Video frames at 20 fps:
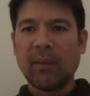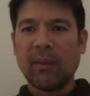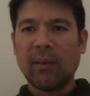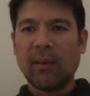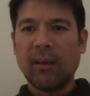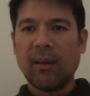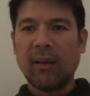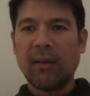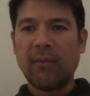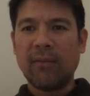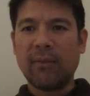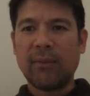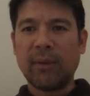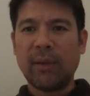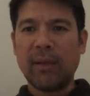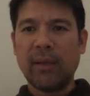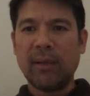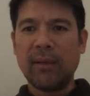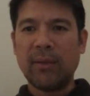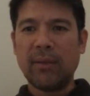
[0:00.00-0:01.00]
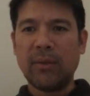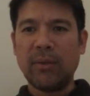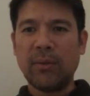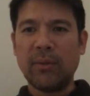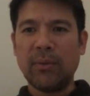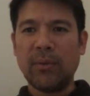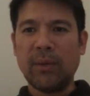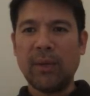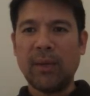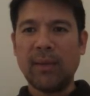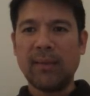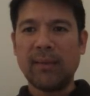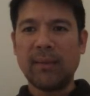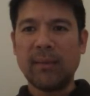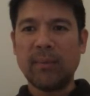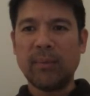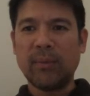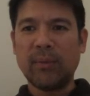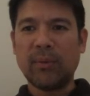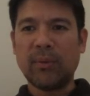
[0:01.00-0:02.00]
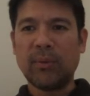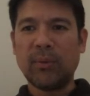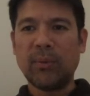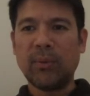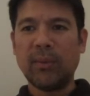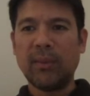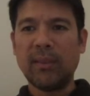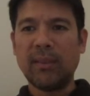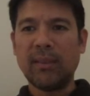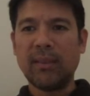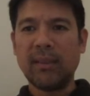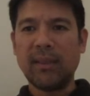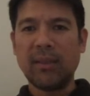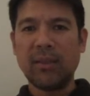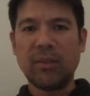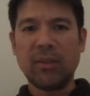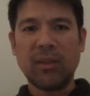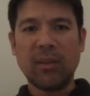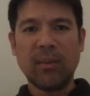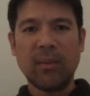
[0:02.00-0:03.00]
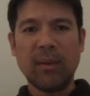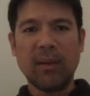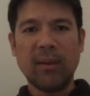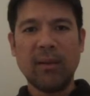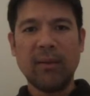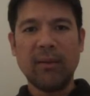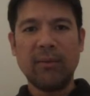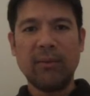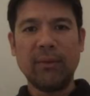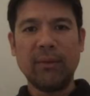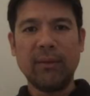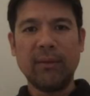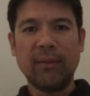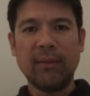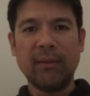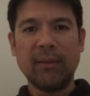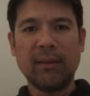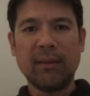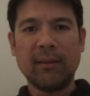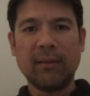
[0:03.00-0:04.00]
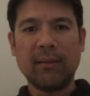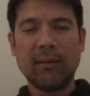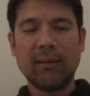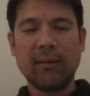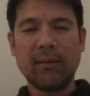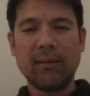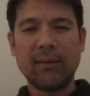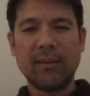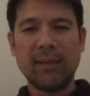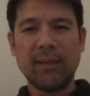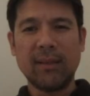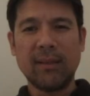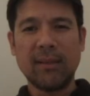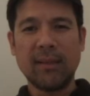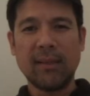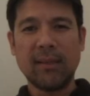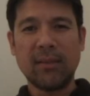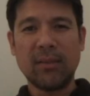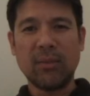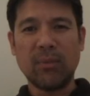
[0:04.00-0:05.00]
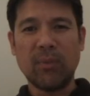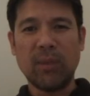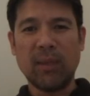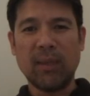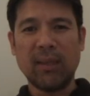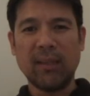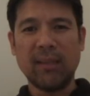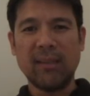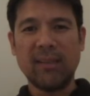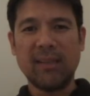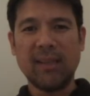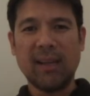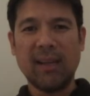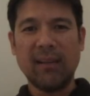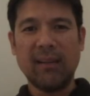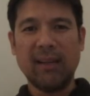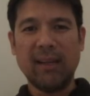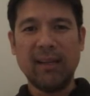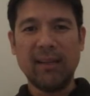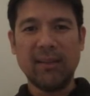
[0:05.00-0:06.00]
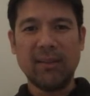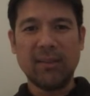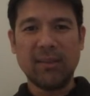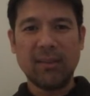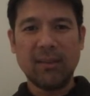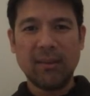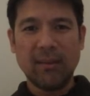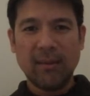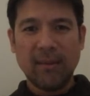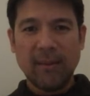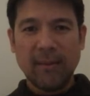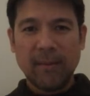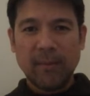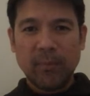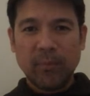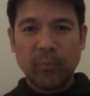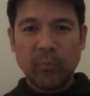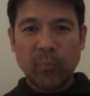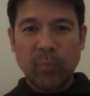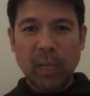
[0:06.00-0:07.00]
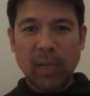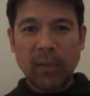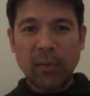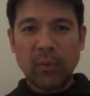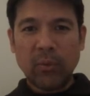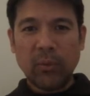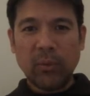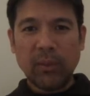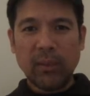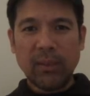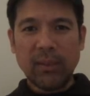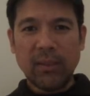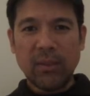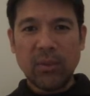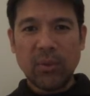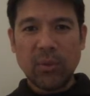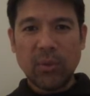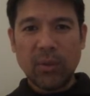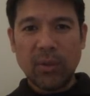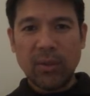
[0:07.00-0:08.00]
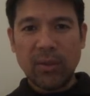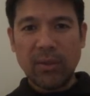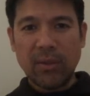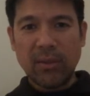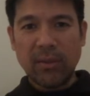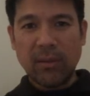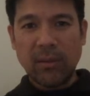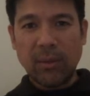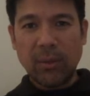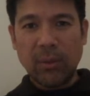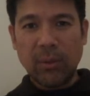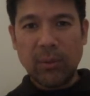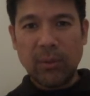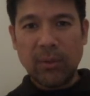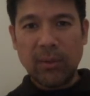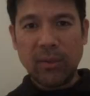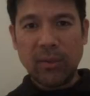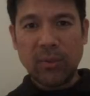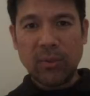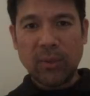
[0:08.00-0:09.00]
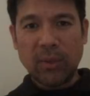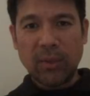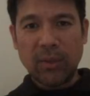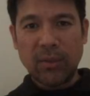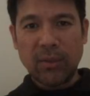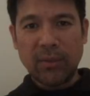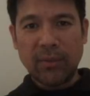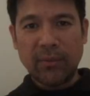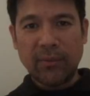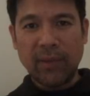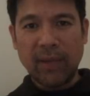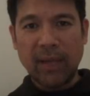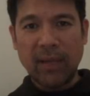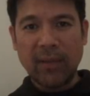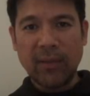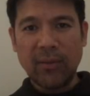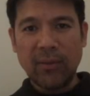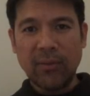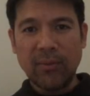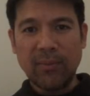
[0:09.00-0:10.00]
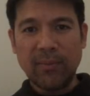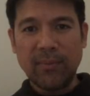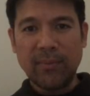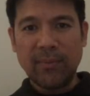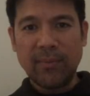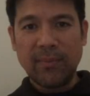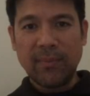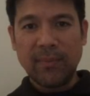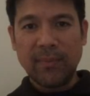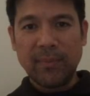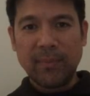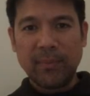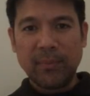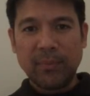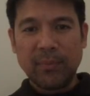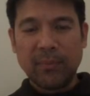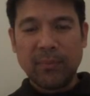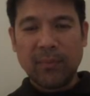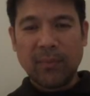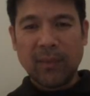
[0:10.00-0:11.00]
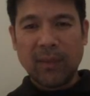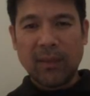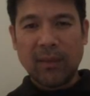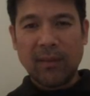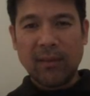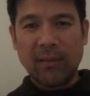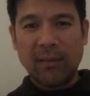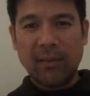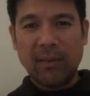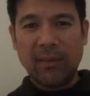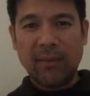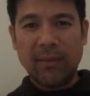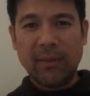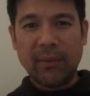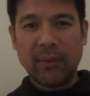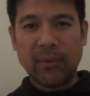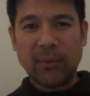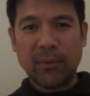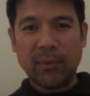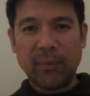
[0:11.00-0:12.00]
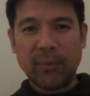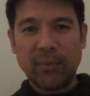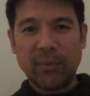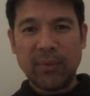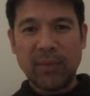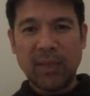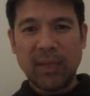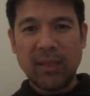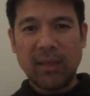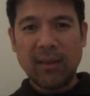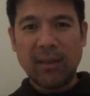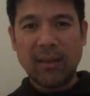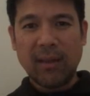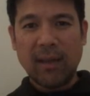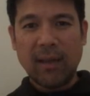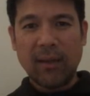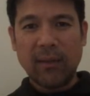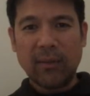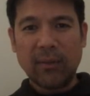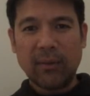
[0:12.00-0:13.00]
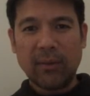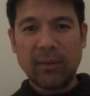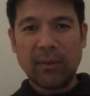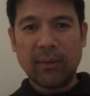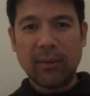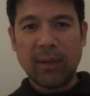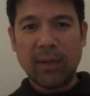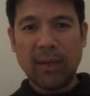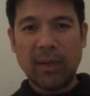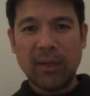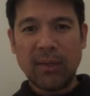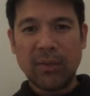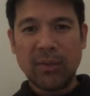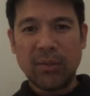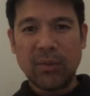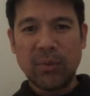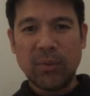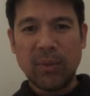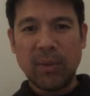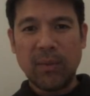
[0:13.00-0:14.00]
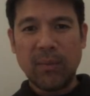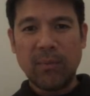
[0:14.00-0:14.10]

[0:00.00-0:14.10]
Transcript: I've created you a simple to-do list in HTML and written the CSS to make it stylized. My to-do list: chores, load dishwasher, vacuum, living room, take out the garage, sweep,